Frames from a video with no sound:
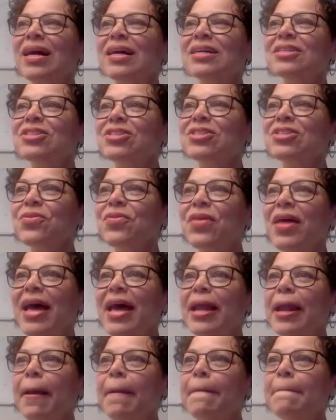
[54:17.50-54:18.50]
so
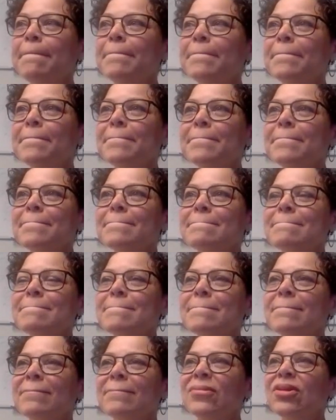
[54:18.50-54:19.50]
that
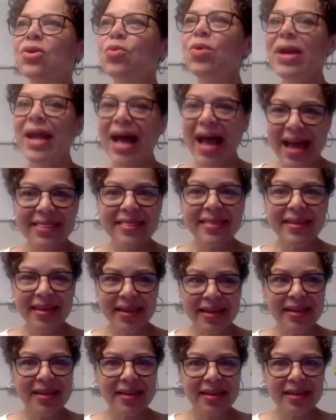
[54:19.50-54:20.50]
what I
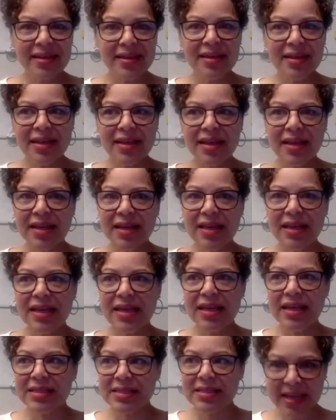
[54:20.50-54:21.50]
think
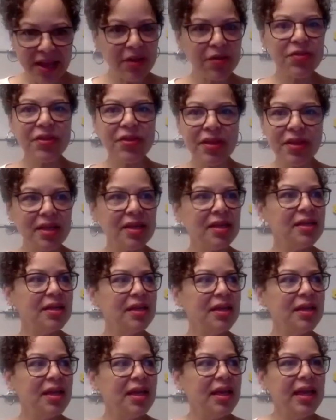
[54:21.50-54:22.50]
is healthy
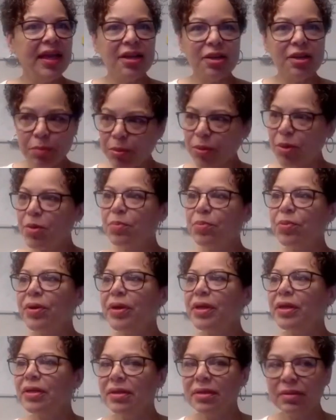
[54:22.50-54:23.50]
and
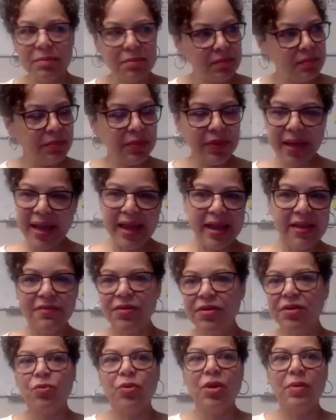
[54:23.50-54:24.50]
appropriate
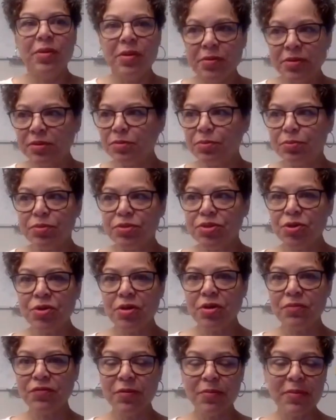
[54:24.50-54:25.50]
behavior and the way people show
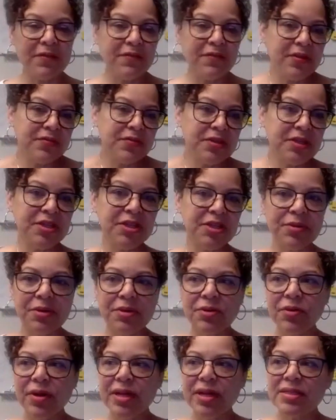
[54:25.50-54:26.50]
up for my
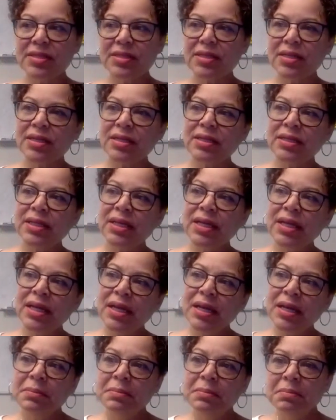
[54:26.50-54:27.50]
15-year-old grandson
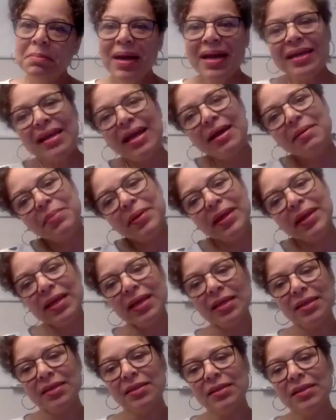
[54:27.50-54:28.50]
might not
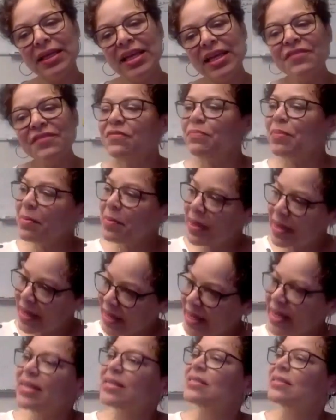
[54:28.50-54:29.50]
be. Even if maybe
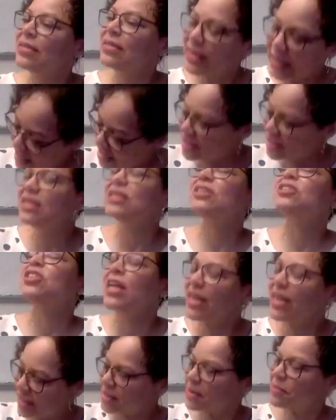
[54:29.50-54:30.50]
he does need to
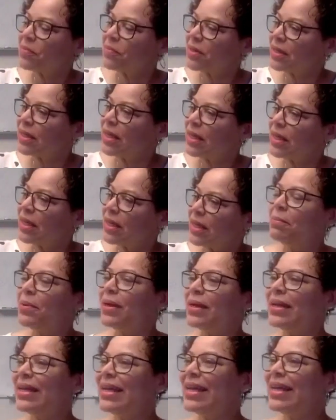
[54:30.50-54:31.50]
change something,
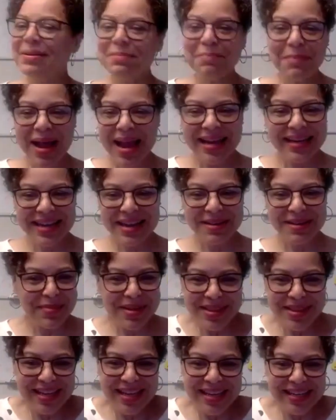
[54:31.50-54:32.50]
but it might not
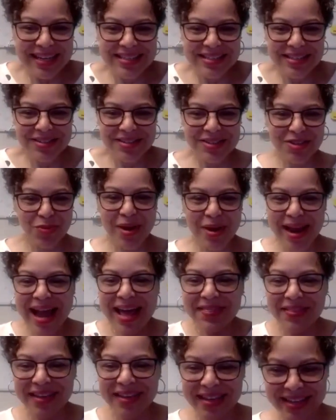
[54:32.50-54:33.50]
be that he needs to look the way
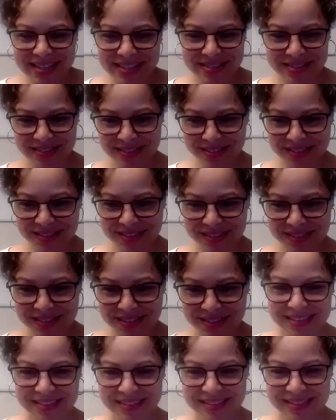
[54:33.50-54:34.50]
I think he should look.
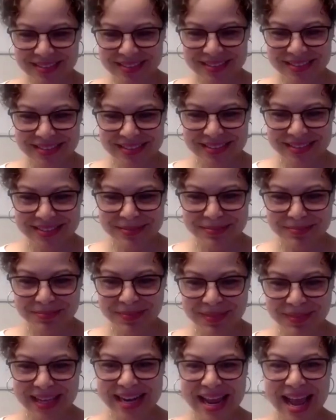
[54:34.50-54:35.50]

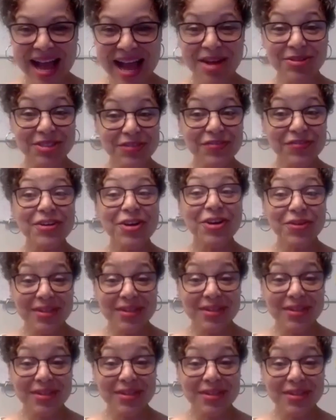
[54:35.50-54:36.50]
And how difficult
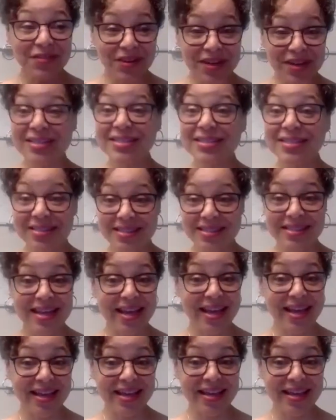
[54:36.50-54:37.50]
is that for us to
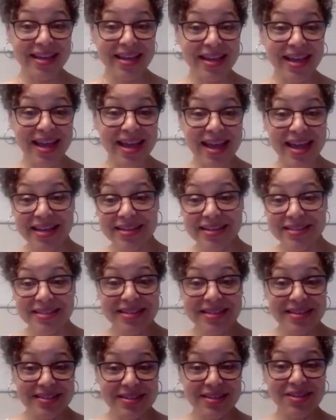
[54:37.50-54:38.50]
say as
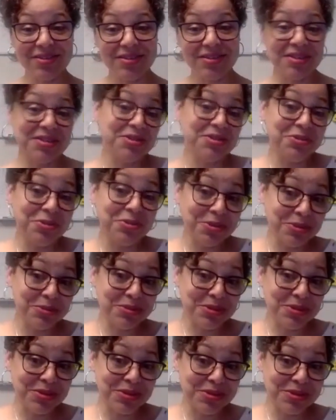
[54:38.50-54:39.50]
the adults in the room,
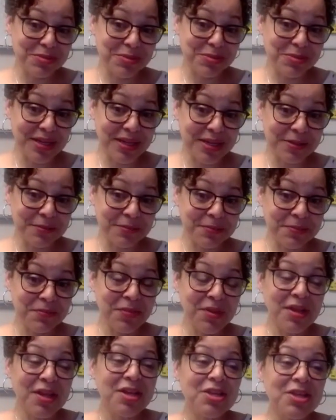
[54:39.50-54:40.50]
so to speak?
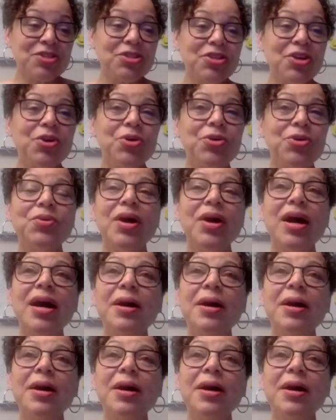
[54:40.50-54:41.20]
So